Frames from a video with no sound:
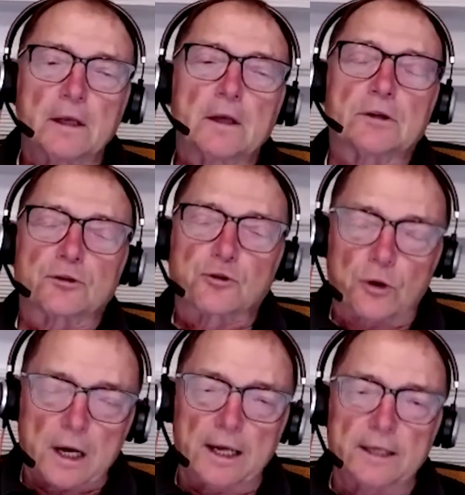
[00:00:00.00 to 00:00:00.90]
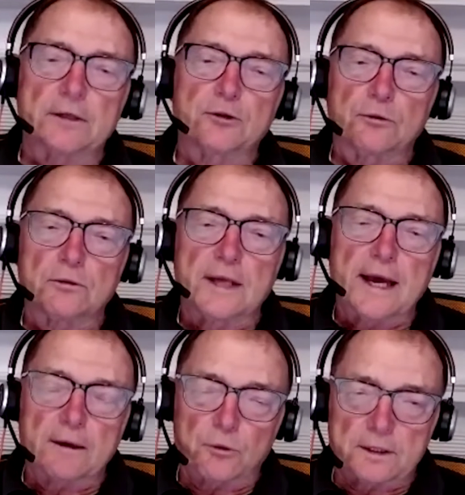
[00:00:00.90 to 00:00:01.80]
To try to do
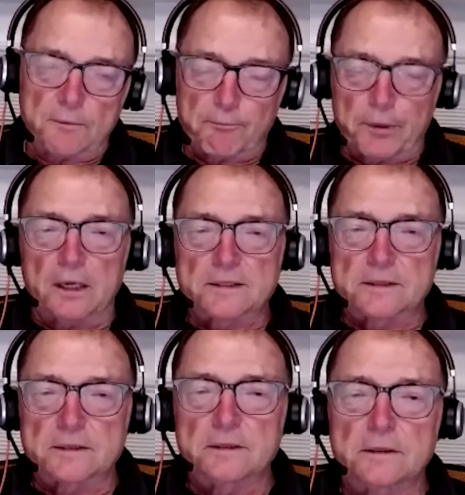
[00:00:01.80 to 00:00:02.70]
that with a bus